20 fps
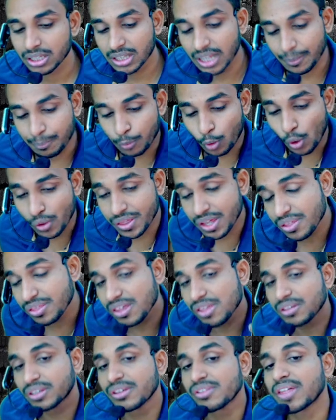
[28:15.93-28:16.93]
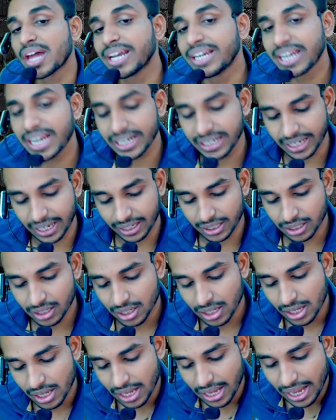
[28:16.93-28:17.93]
The process is designed like that,
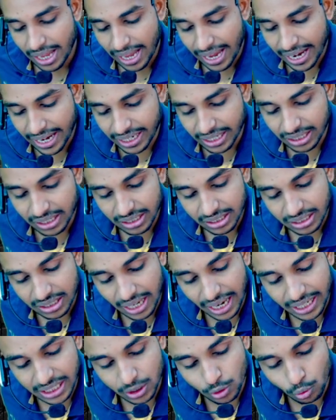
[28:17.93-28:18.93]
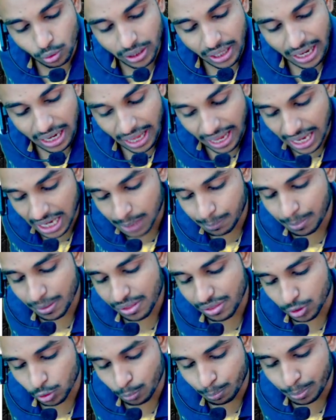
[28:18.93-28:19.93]
and that could help
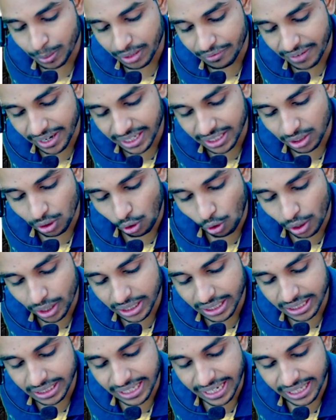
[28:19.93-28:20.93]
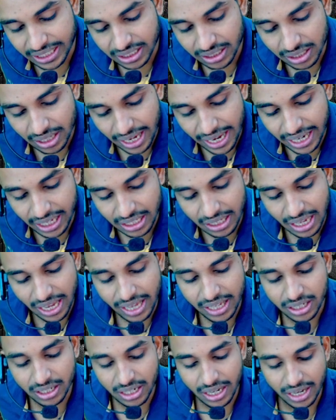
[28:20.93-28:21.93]
us to prevent or detect any
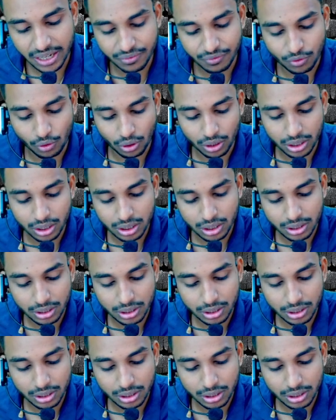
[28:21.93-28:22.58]
error and fraud.